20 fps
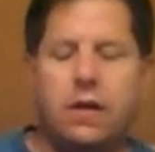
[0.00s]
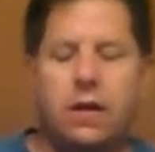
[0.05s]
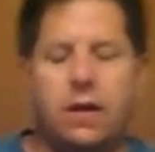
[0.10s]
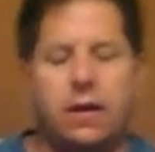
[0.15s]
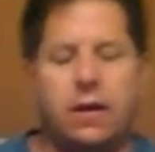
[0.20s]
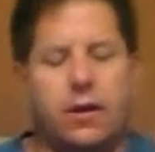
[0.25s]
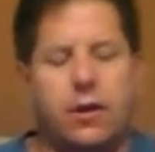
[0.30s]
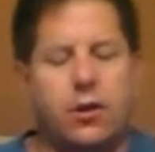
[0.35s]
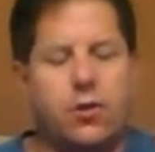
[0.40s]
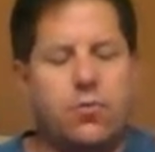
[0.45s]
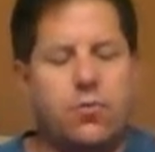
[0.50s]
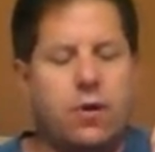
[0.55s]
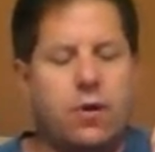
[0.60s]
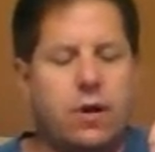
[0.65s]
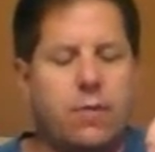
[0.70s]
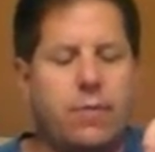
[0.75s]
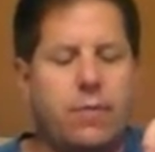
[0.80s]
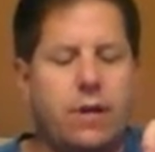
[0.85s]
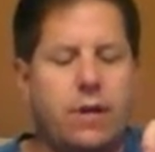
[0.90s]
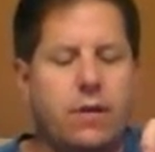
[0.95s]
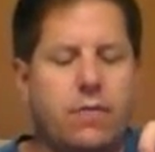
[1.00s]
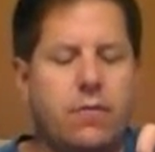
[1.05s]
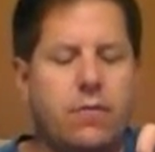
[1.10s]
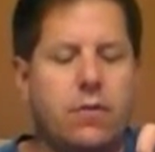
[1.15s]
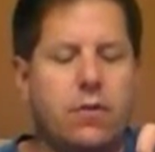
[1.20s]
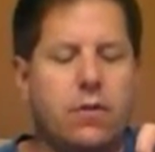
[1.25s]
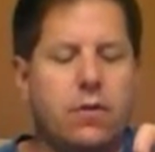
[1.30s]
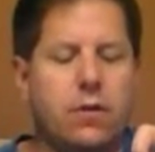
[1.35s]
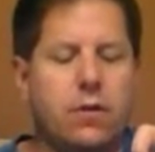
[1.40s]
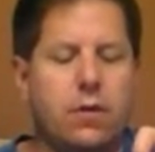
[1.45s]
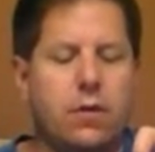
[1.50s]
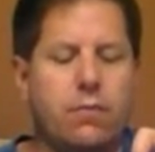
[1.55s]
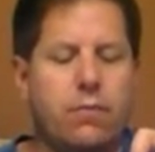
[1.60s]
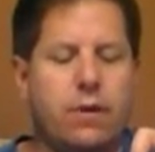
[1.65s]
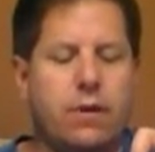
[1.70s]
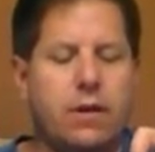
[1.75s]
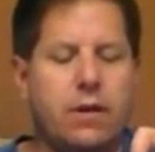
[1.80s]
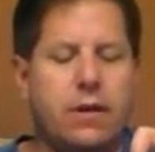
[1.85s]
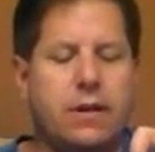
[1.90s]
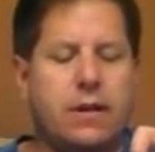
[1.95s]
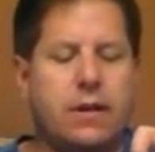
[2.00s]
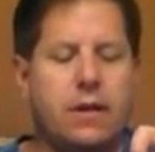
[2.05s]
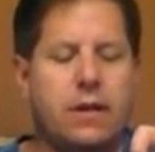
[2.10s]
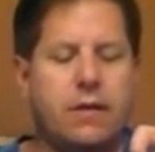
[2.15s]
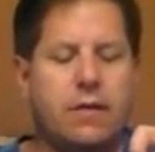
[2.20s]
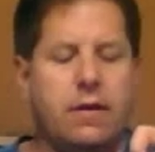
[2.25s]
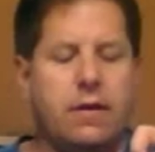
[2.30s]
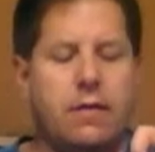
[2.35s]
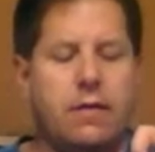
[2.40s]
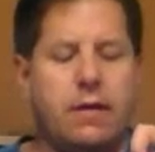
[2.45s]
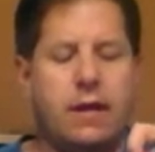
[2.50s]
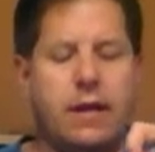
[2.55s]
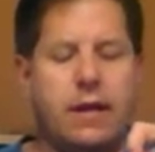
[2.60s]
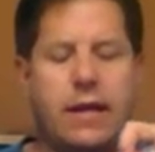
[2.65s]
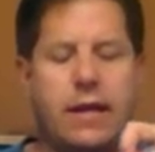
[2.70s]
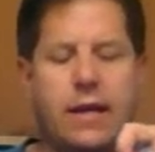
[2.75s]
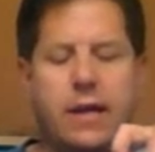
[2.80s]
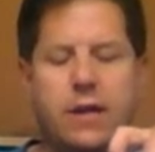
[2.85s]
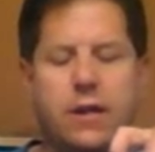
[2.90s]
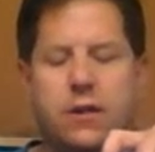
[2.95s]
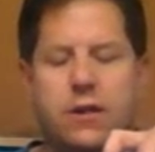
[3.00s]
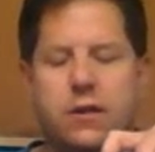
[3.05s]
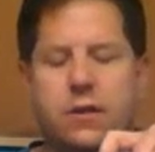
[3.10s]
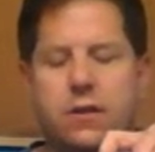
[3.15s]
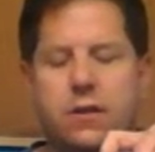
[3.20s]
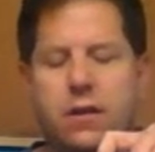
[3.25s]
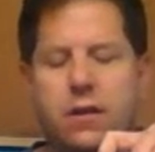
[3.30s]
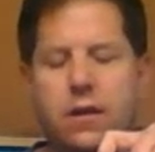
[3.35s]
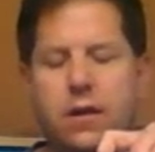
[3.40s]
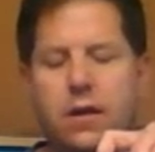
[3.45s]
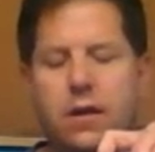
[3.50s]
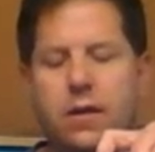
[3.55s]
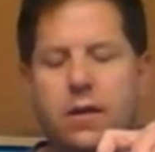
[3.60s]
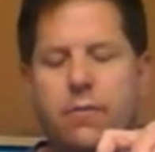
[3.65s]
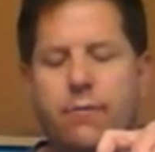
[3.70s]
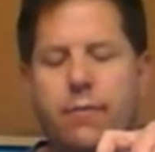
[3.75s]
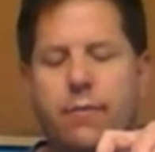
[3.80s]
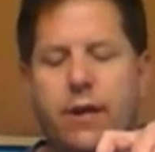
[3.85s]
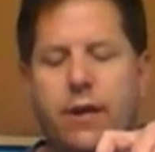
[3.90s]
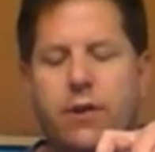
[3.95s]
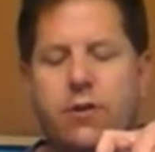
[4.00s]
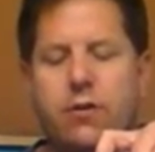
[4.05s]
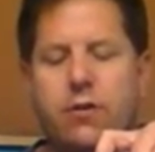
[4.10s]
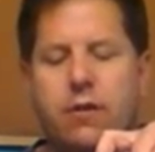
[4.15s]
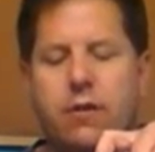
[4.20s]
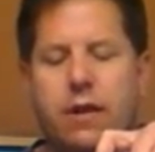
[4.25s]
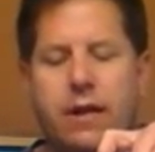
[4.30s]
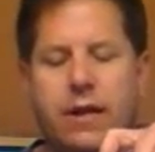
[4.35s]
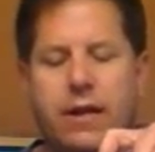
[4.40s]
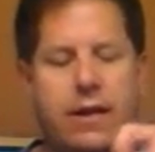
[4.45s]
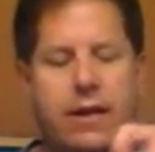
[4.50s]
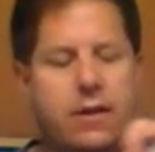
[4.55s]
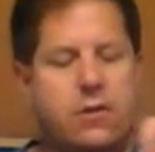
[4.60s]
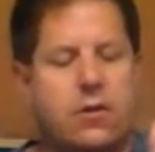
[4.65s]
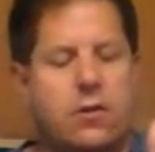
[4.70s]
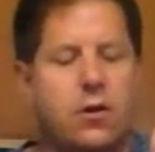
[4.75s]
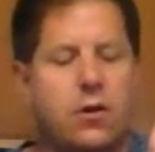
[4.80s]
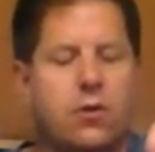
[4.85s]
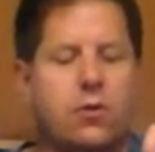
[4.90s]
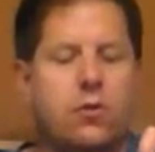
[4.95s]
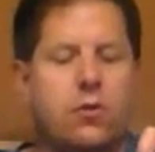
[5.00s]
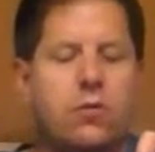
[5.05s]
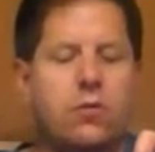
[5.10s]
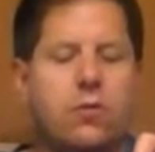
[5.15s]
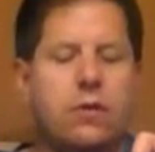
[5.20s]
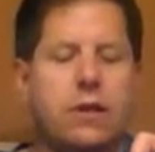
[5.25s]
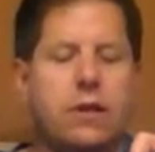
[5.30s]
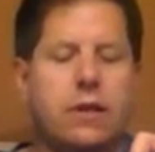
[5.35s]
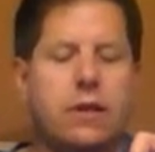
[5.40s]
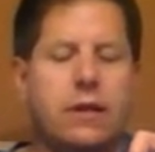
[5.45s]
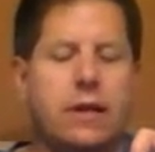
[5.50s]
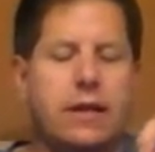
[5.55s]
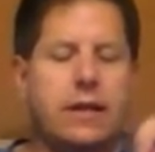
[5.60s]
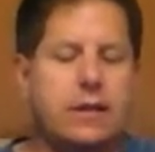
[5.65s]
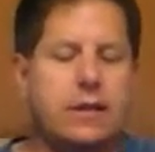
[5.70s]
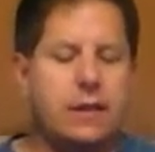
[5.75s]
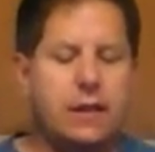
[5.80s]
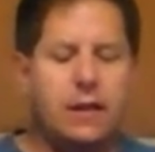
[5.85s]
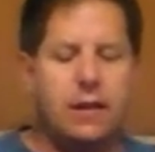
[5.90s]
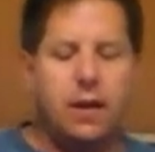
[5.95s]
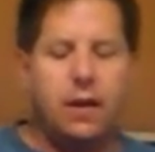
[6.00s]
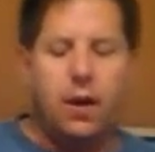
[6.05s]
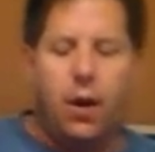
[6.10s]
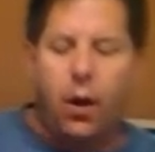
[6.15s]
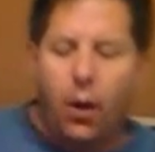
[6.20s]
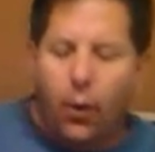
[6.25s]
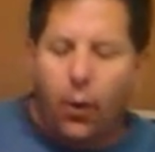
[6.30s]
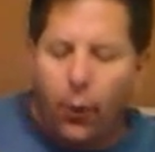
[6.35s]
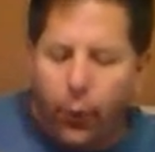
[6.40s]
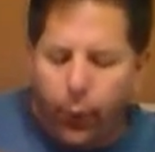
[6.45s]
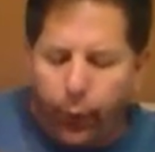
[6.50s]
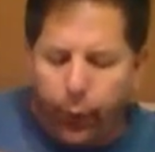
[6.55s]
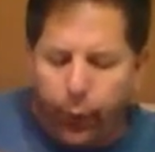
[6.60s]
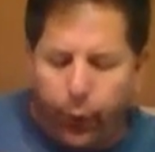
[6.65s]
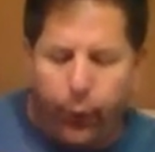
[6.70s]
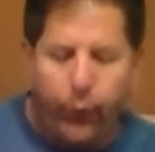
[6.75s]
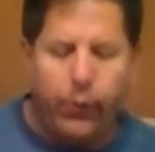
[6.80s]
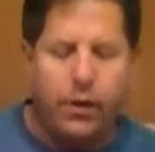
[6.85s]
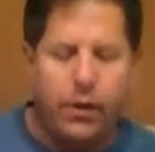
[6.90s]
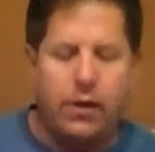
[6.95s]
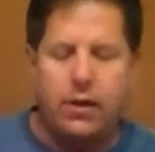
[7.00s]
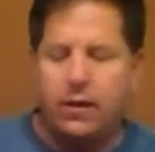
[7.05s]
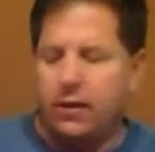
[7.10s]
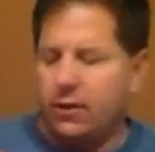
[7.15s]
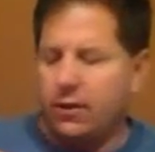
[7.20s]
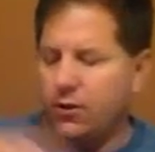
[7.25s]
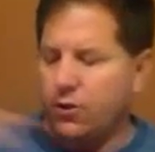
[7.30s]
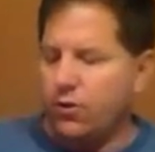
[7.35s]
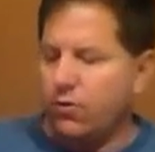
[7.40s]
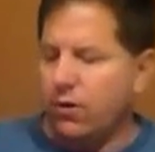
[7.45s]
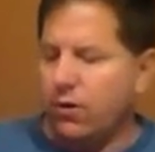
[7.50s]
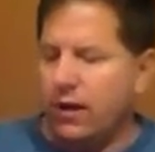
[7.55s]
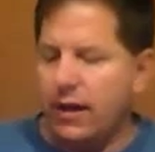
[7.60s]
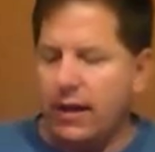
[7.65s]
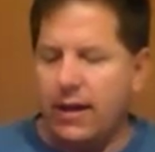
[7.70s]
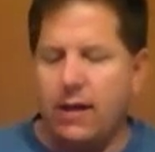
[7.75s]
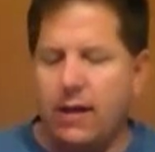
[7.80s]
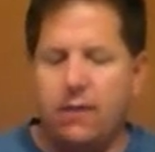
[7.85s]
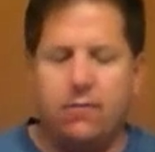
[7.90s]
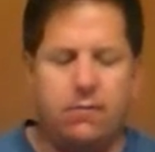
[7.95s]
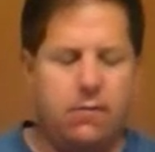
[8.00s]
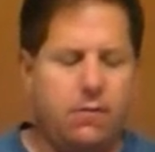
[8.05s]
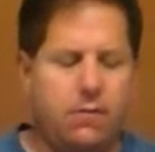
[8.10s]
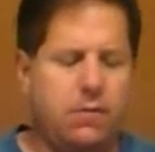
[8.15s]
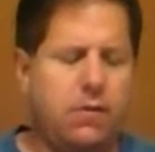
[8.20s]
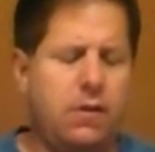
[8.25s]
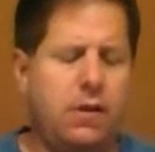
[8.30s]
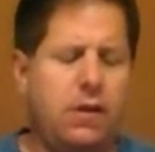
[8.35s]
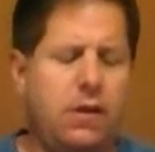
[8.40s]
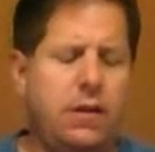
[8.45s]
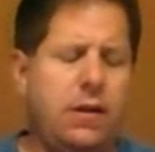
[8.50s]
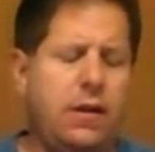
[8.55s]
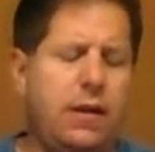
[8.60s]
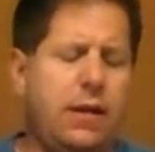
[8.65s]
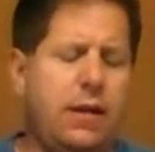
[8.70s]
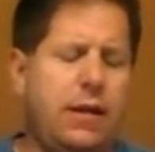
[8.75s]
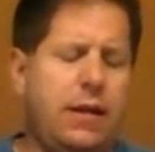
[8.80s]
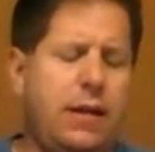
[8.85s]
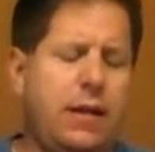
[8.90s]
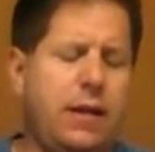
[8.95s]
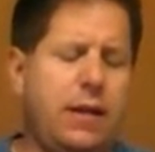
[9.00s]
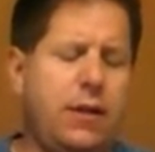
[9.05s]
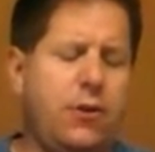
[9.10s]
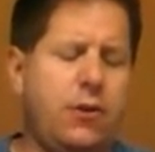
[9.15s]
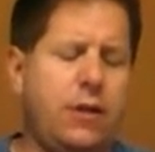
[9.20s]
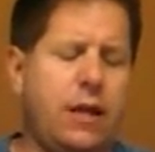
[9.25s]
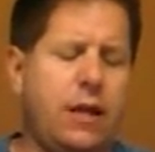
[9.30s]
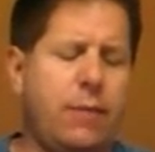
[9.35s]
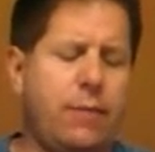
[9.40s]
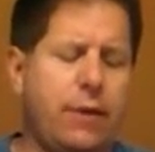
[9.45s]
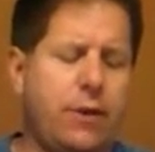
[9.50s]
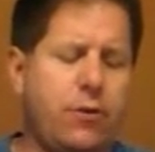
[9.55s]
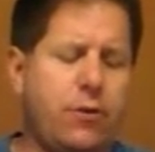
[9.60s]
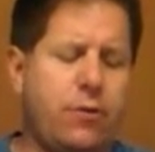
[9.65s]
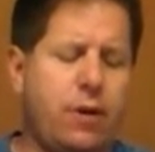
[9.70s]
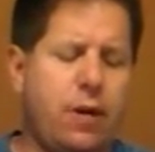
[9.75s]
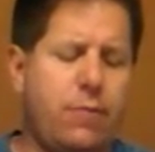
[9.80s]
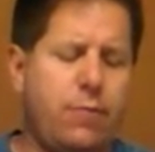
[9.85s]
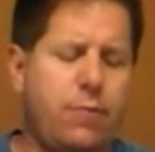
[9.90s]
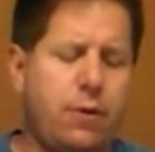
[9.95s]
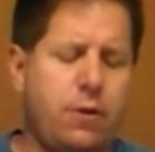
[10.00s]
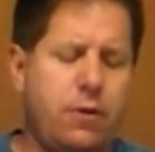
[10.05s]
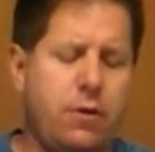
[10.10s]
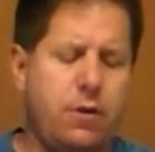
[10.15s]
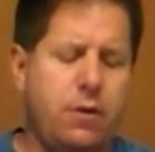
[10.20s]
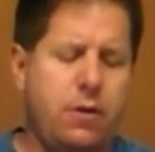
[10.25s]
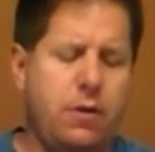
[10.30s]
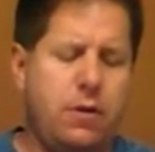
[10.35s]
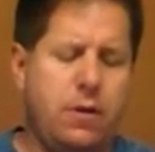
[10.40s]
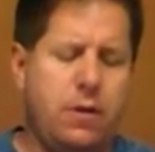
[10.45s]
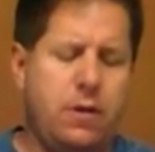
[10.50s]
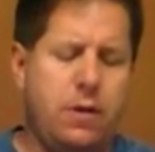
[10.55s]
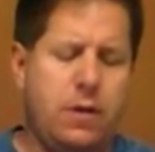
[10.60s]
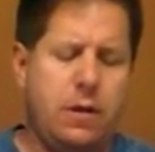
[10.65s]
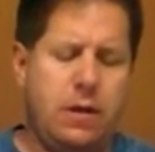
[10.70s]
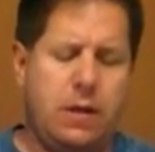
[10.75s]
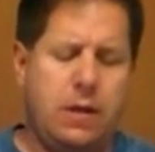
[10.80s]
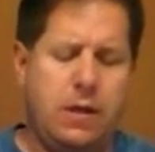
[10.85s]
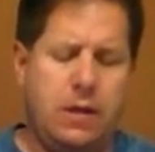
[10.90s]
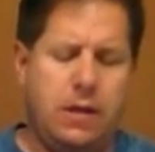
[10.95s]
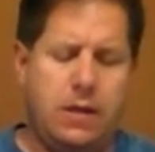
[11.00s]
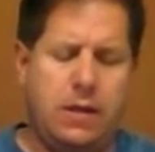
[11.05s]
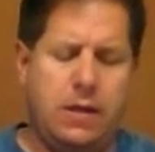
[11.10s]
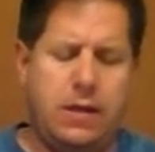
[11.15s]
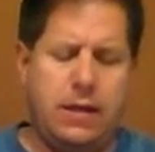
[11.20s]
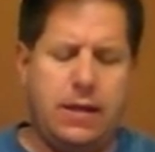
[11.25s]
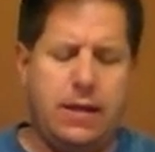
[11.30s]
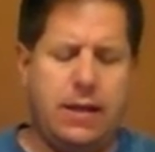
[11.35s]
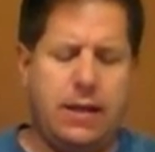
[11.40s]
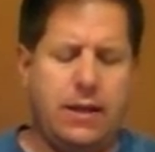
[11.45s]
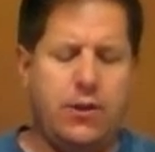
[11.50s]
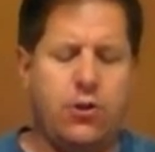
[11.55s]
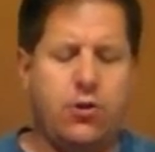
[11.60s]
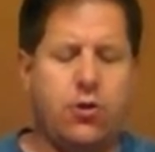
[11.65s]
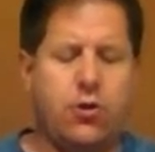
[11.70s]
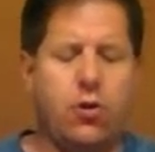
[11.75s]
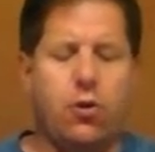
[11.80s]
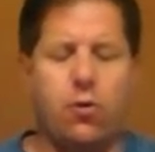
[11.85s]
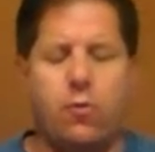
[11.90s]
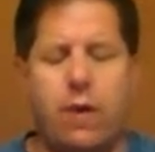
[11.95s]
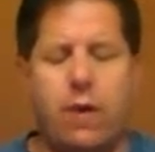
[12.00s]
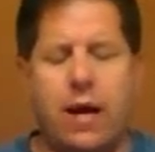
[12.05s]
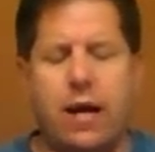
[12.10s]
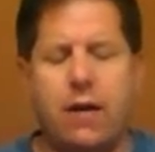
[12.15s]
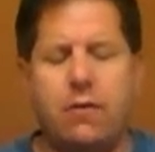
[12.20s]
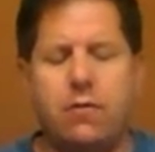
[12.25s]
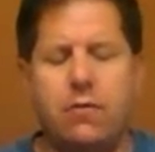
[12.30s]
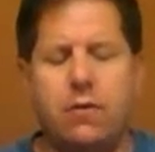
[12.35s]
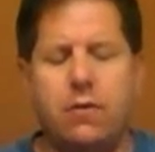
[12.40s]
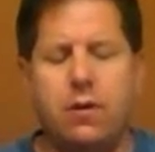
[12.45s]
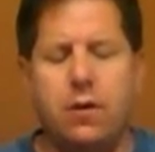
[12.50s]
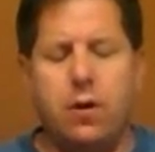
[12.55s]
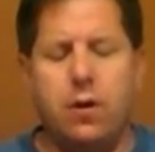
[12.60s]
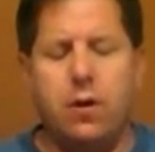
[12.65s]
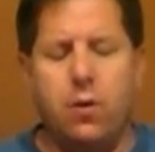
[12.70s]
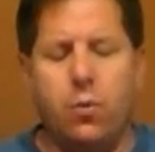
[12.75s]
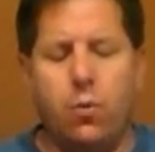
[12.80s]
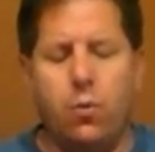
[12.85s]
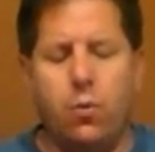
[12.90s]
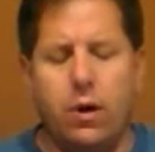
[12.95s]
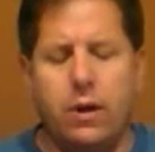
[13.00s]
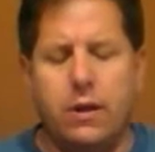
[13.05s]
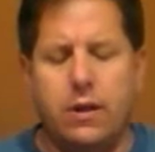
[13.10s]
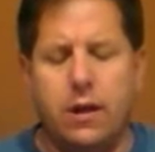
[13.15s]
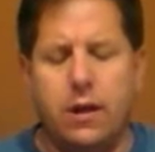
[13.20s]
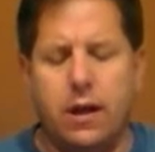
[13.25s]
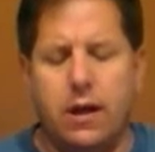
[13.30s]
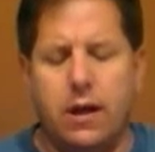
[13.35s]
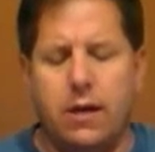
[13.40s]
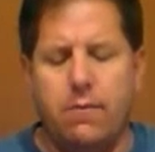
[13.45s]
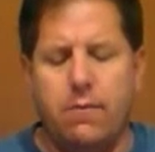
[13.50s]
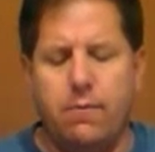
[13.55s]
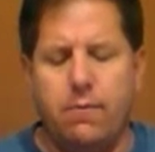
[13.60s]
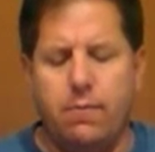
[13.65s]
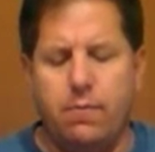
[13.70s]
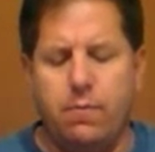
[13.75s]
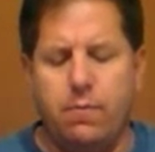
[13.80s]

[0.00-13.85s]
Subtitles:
I just run a bit of glue, a bit of accelerant around the edges. Make sure it's all glued in nicely. Dry it out. And then I just take my scraper and I just go around one time